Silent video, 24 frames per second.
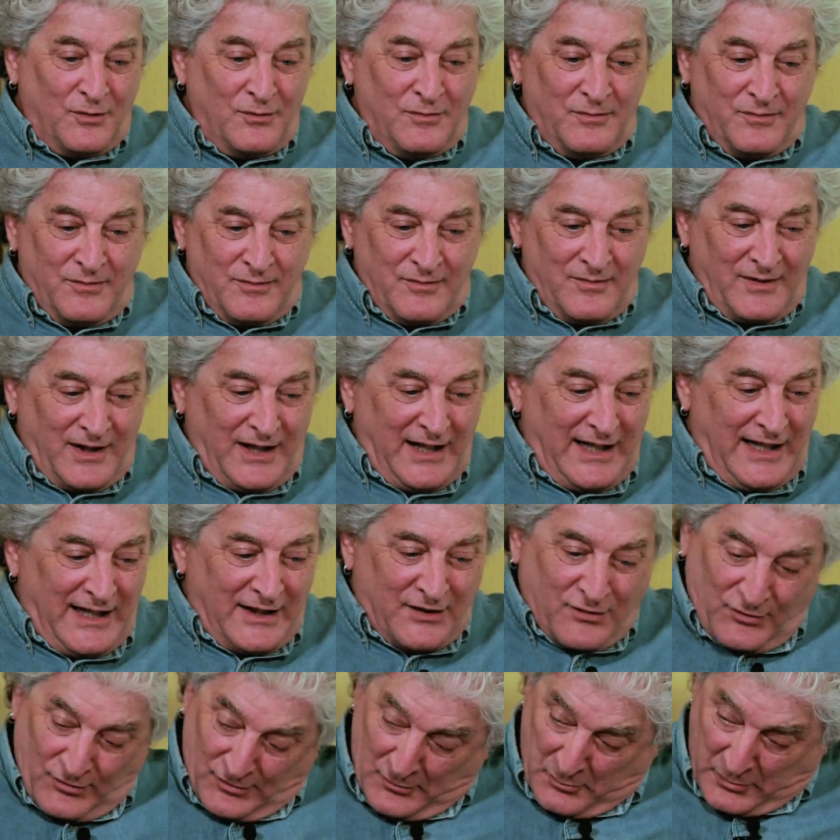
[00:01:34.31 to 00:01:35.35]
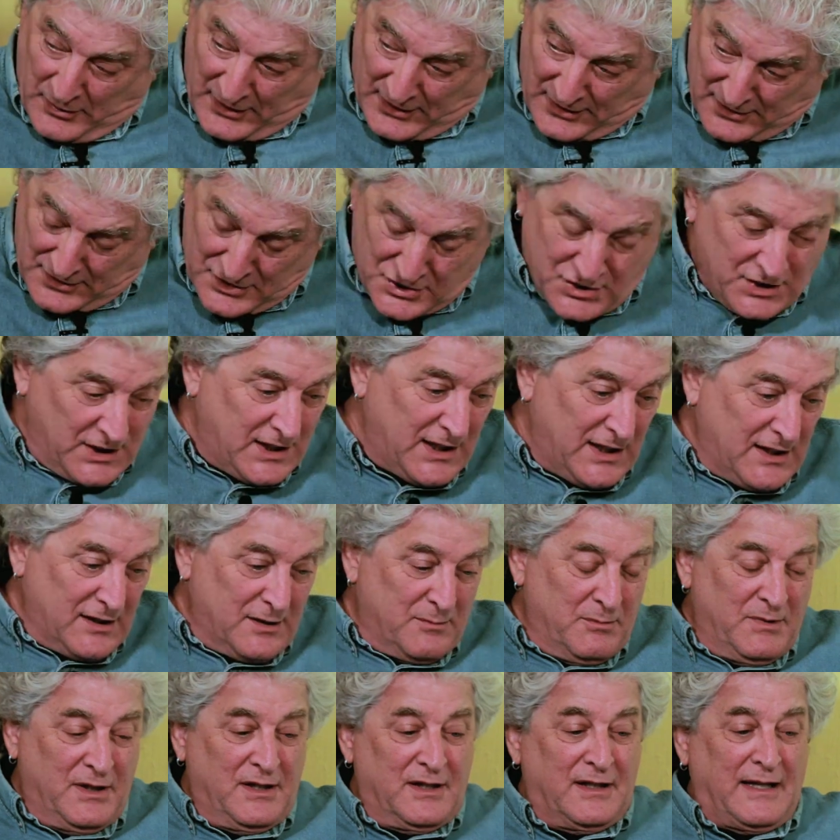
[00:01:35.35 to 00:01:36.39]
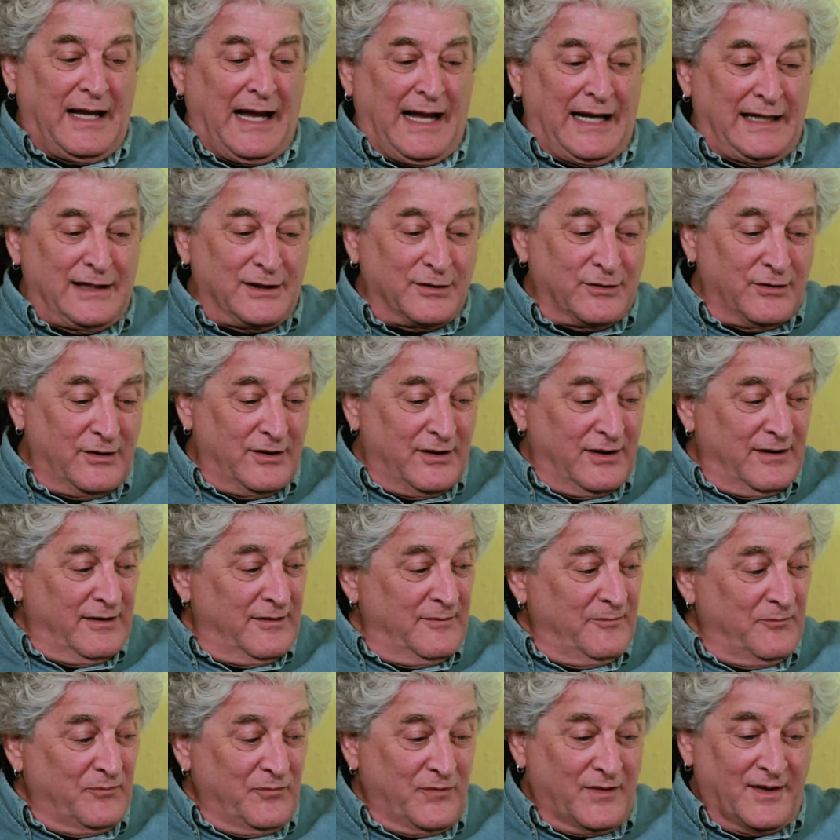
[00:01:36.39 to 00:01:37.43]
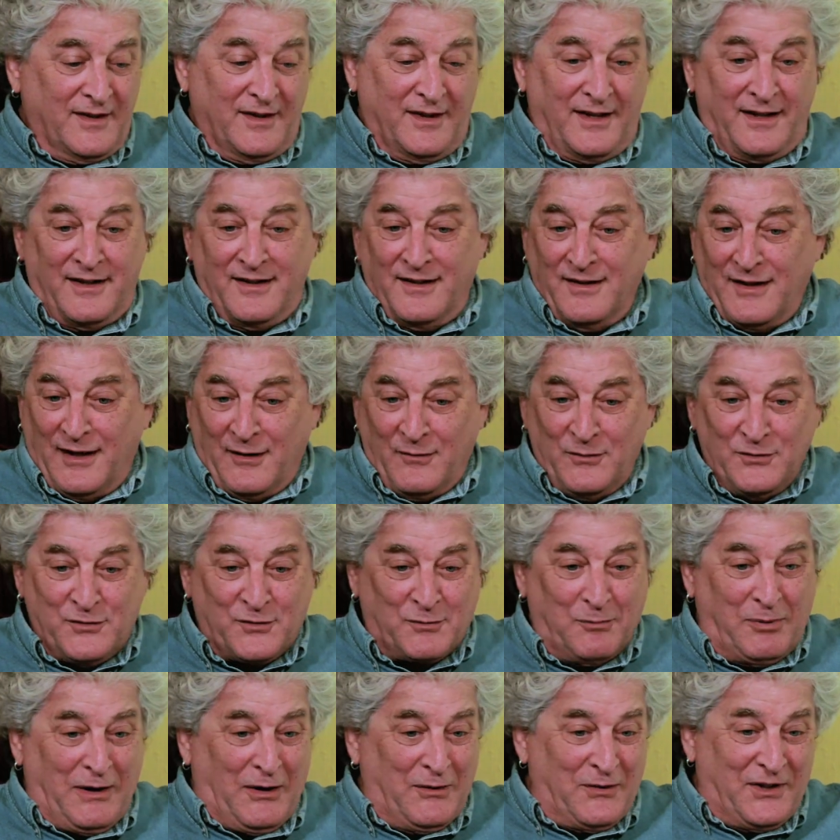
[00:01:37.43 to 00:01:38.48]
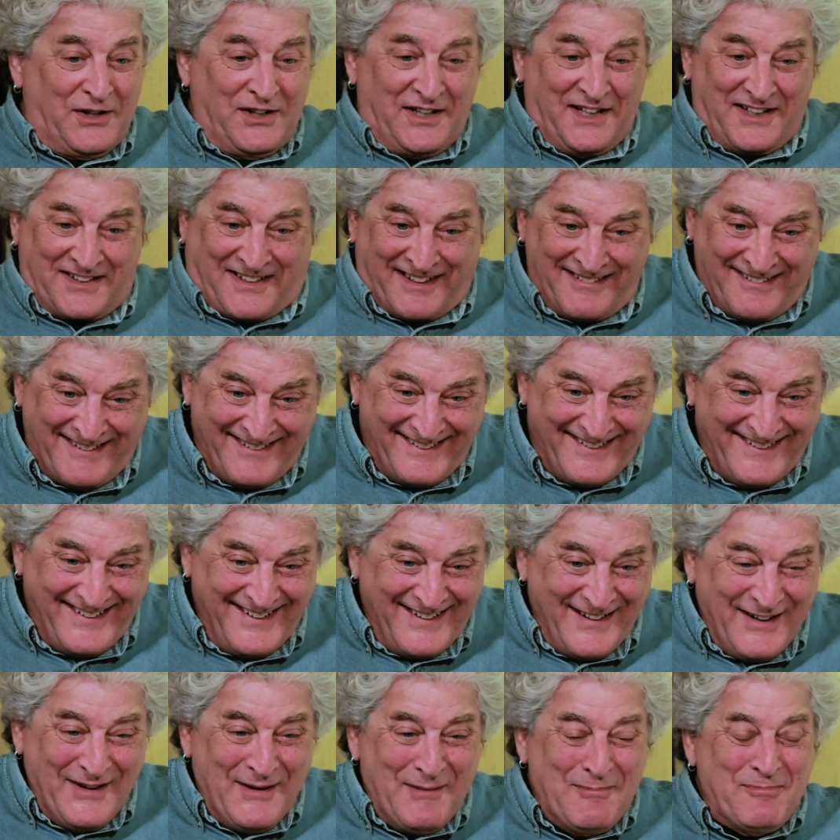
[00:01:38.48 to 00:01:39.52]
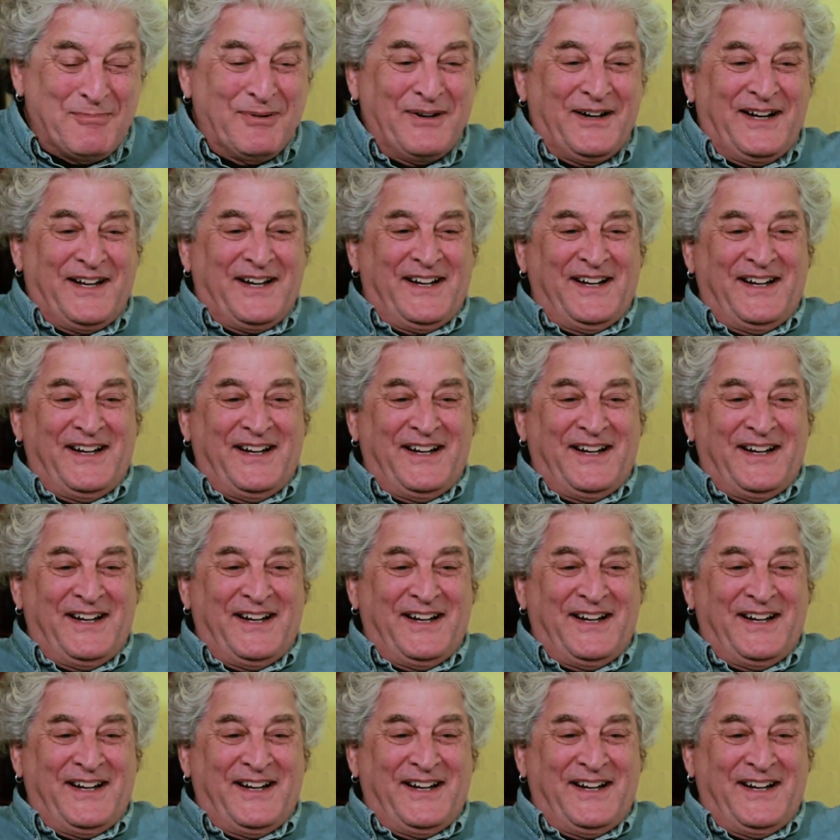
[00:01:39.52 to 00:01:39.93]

So I handed her a button and she handed me a dollar, and, and that was about it.